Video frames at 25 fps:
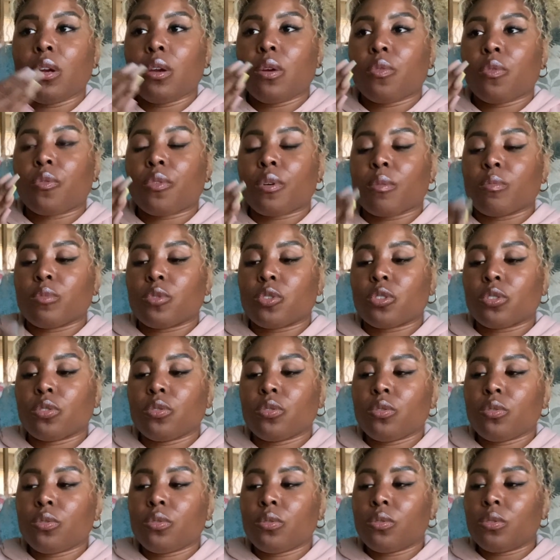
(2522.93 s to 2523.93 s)
from
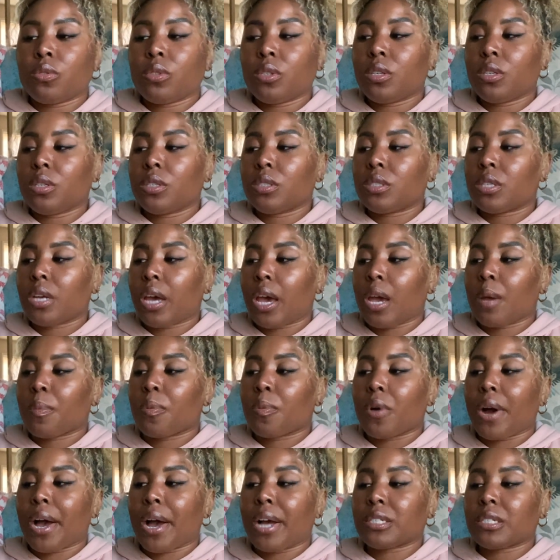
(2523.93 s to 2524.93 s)
June to
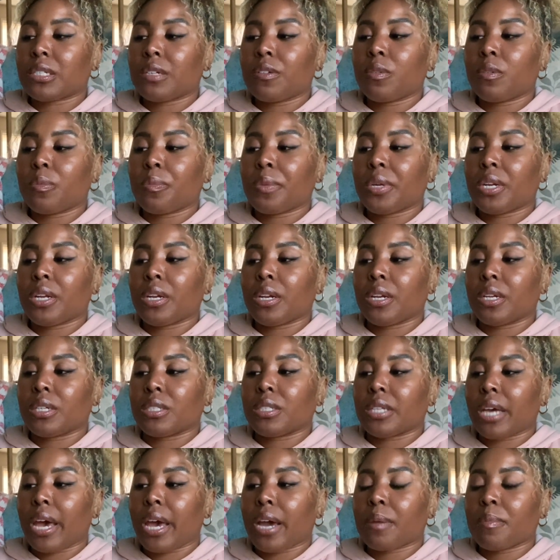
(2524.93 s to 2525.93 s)
April. hasn't even been an
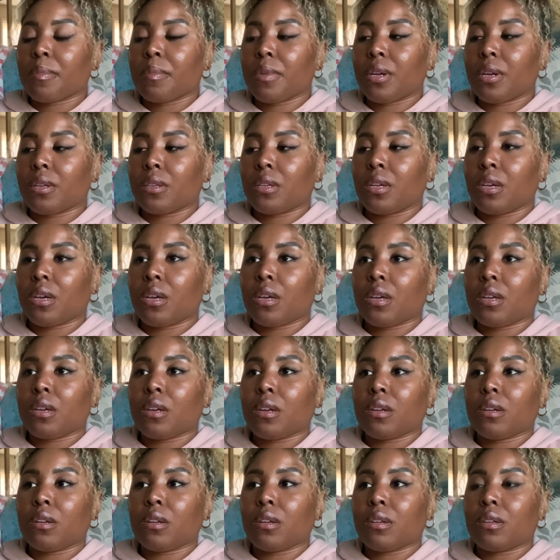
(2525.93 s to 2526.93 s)
exact month yet.
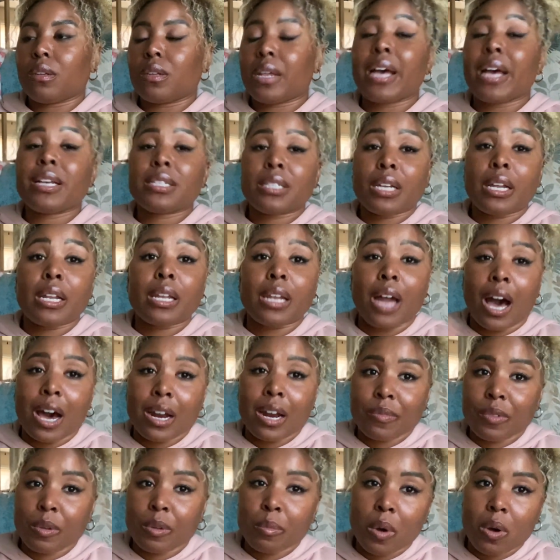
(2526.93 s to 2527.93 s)
That's a lot
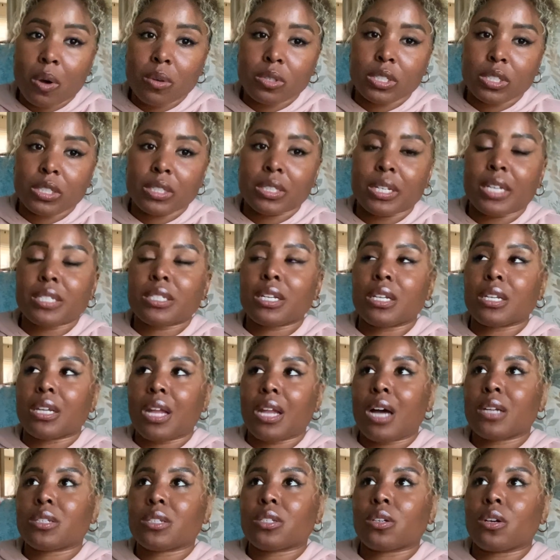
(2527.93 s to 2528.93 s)
of emotions. That's a
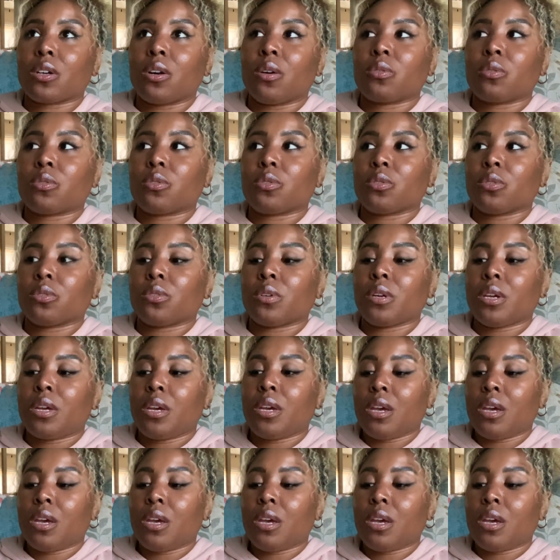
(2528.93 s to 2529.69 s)
lot to go through.